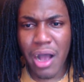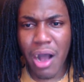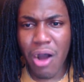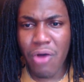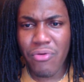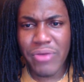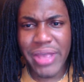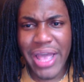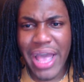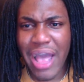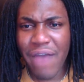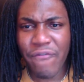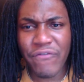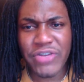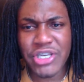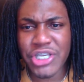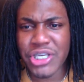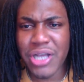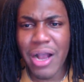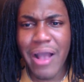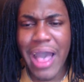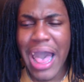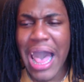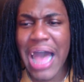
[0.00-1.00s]
Oh yeah, for
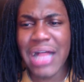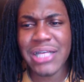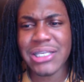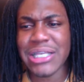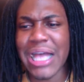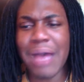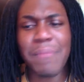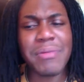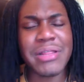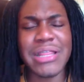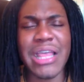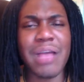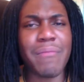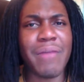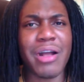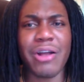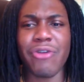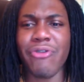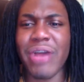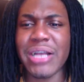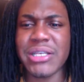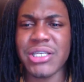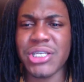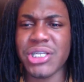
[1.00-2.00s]
sure, Alex. I be thinking about
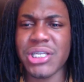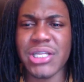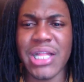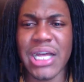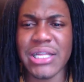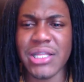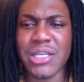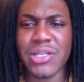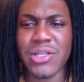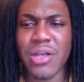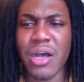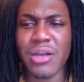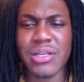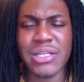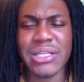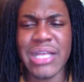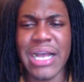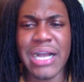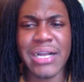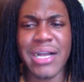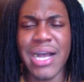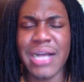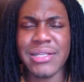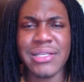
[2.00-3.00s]
crazy shit like this all the
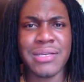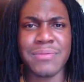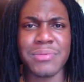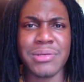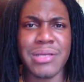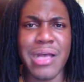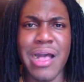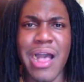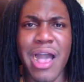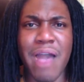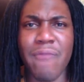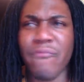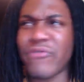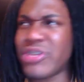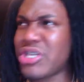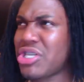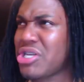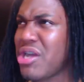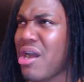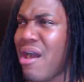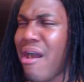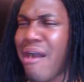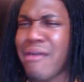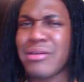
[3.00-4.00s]
goddamn time. For
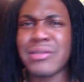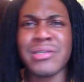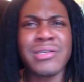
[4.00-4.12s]
sure.